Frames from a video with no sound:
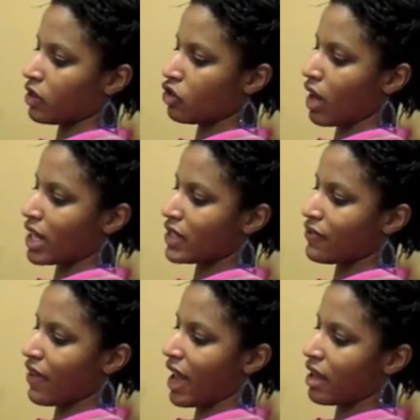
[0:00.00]
trans
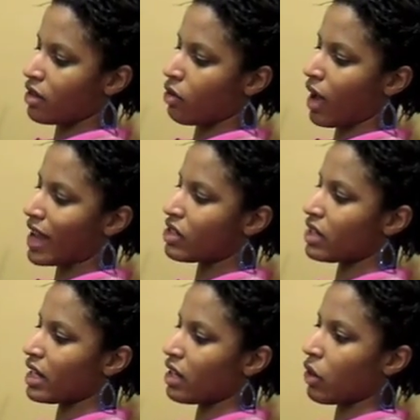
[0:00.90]
fat, no
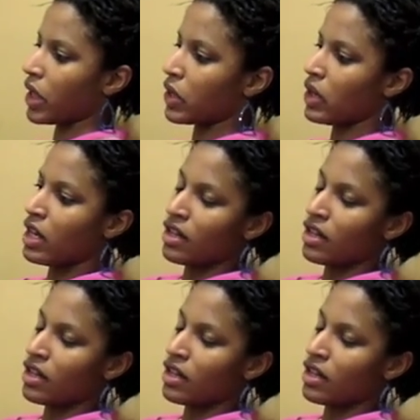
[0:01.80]
hydrogenated oil.